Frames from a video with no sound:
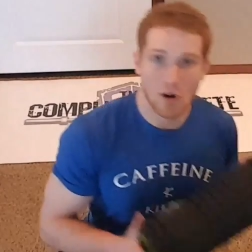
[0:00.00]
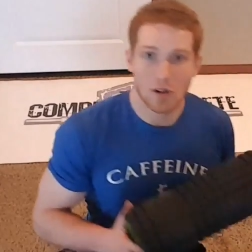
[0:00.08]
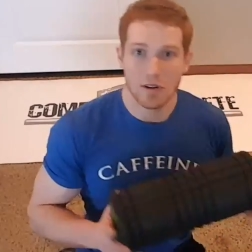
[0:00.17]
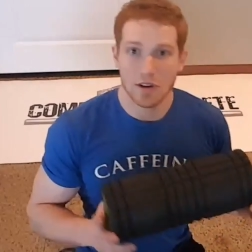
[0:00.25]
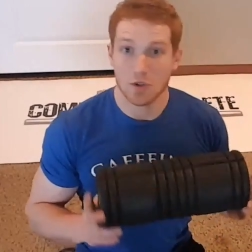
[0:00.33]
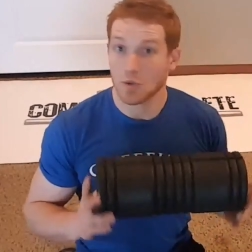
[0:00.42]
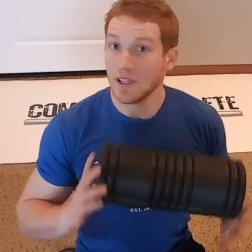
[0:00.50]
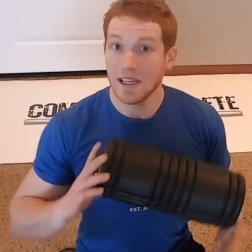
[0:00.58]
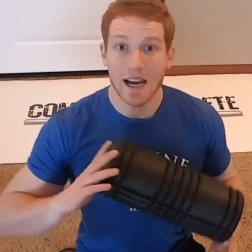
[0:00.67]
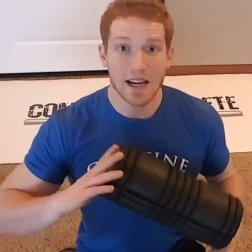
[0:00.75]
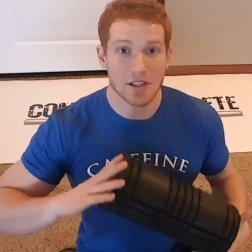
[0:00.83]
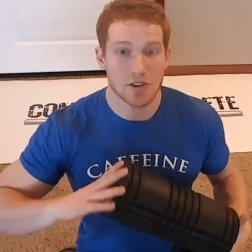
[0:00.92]
roller, it's really
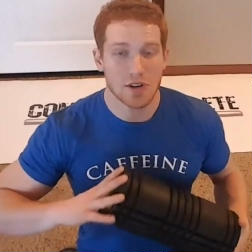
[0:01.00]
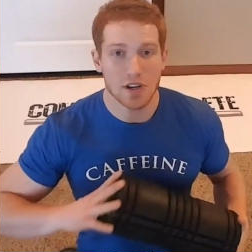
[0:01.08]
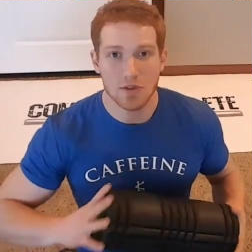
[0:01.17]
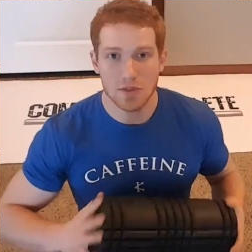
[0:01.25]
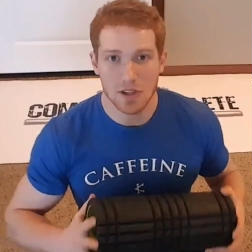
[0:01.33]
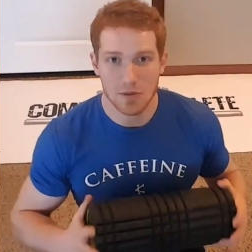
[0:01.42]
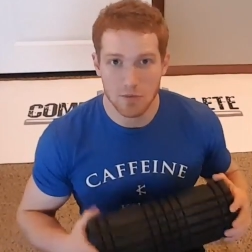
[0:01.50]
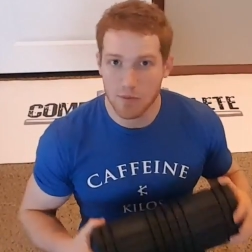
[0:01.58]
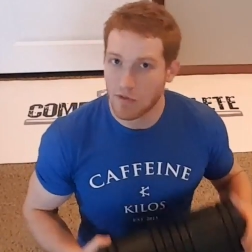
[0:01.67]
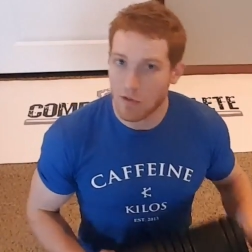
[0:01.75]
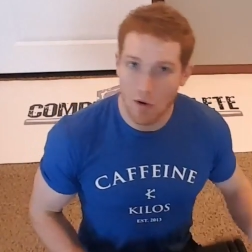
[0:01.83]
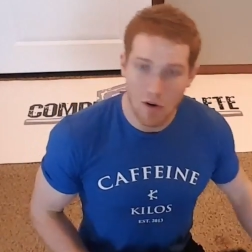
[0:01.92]
nice. You can use this
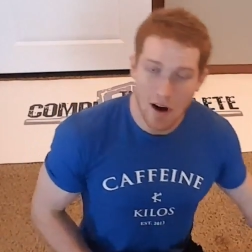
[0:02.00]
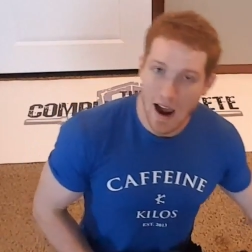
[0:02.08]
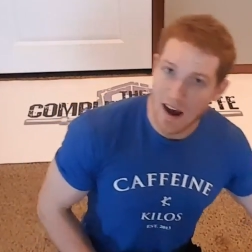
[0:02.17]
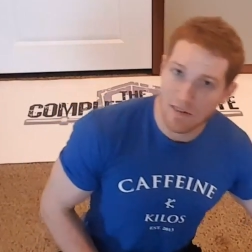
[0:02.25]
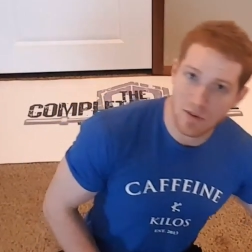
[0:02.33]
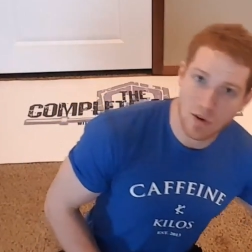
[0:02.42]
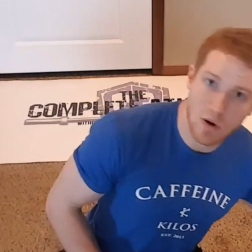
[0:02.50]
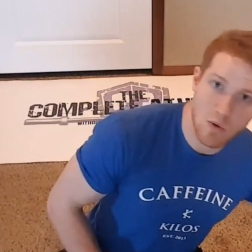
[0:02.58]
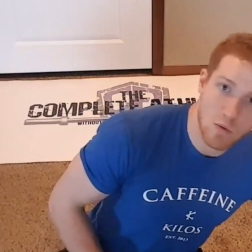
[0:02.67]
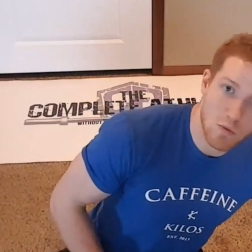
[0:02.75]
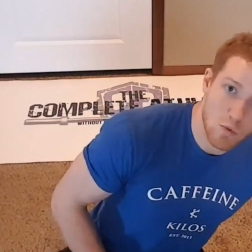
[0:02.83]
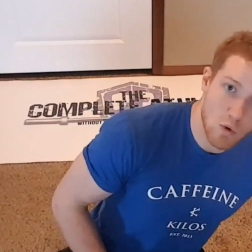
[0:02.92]
before, after a
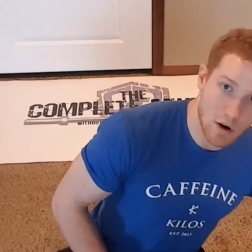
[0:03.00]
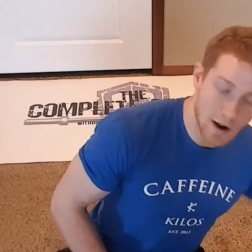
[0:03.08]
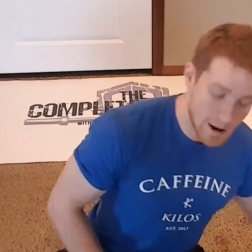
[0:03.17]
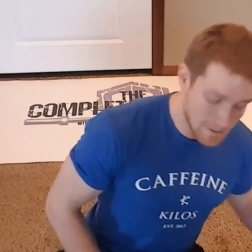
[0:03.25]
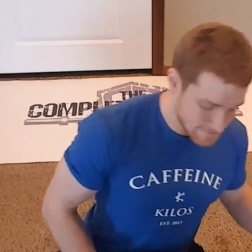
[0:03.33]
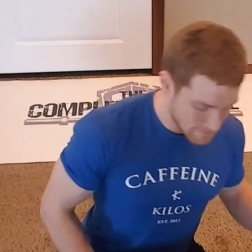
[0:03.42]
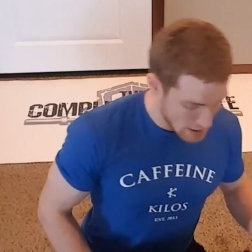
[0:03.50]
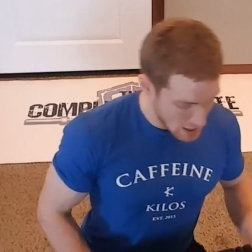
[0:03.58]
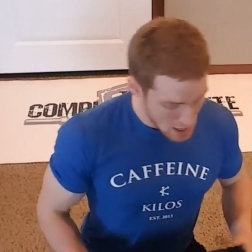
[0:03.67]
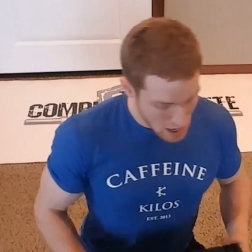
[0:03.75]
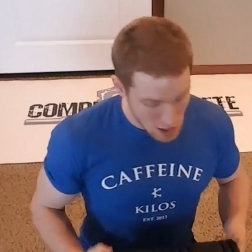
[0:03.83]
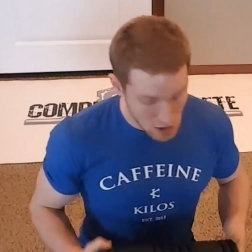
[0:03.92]
workout.
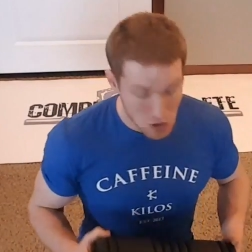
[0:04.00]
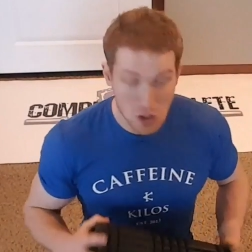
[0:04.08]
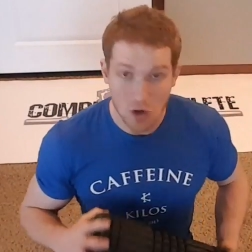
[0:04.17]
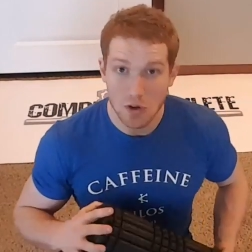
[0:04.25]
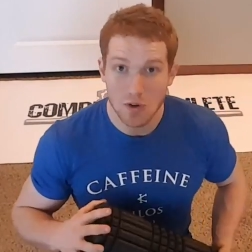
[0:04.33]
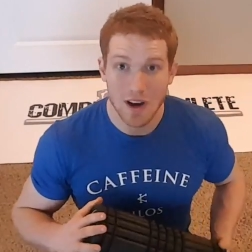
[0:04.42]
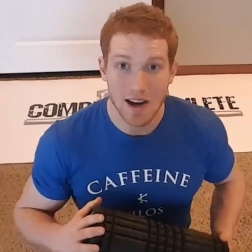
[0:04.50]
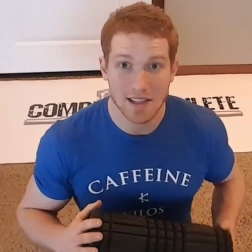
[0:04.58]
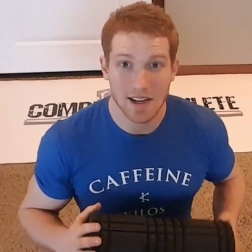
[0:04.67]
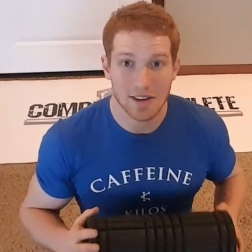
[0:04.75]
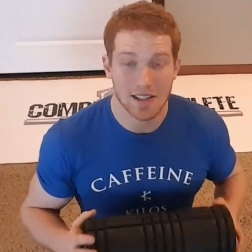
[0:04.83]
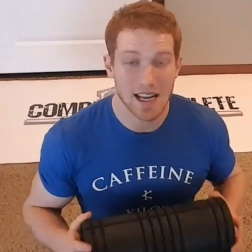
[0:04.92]
I'll show you
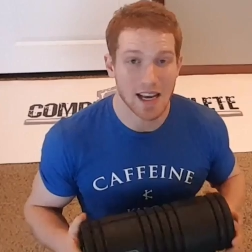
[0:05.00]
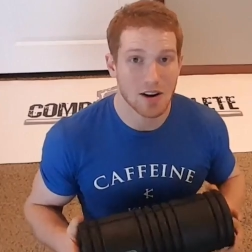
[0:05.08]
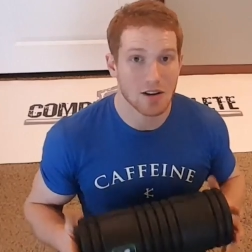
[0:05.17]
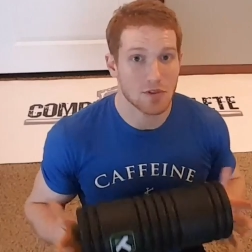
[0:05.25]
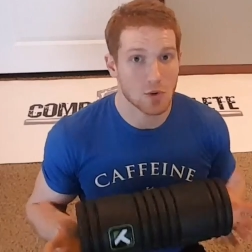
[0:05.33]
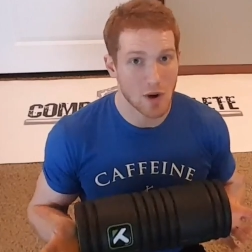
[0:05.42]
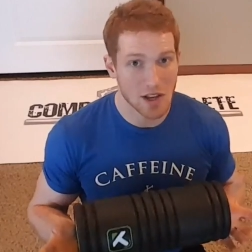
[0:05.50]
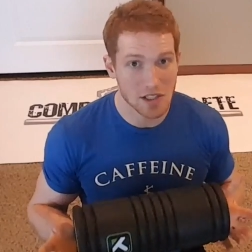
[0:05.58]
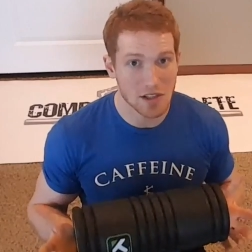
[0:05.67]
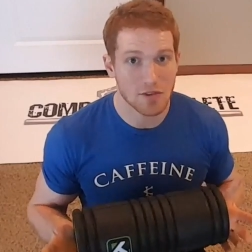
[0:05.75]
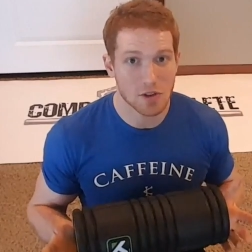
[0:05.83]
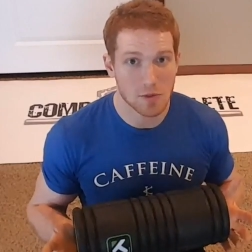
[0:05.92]
guys how to take care of the
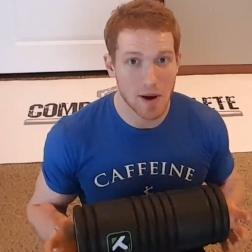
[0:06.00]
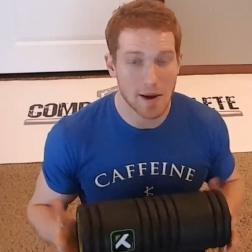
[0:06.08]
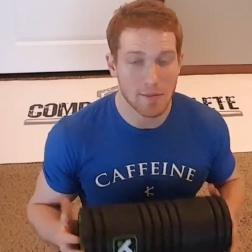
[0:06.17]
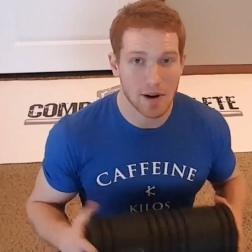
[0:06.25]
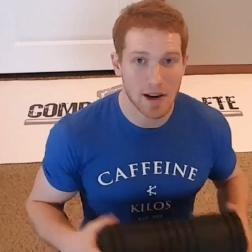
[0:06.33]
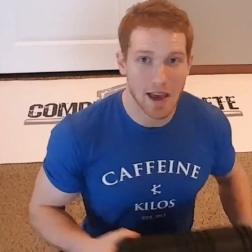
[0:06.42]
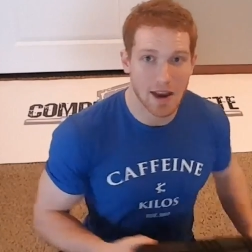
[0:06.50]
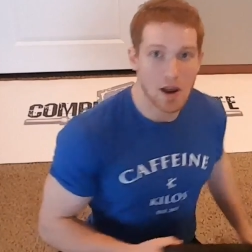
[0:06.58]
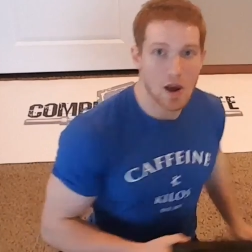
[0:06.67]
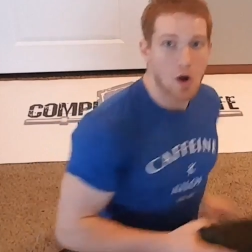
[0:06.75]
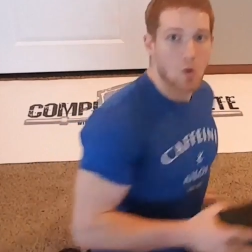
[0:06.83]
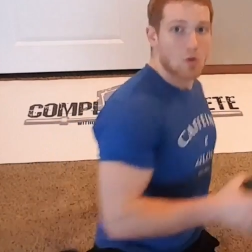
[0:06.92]
rest of your spine. But again,
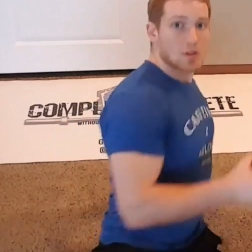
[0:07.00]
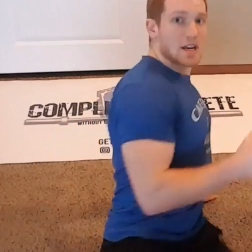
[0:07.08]
we're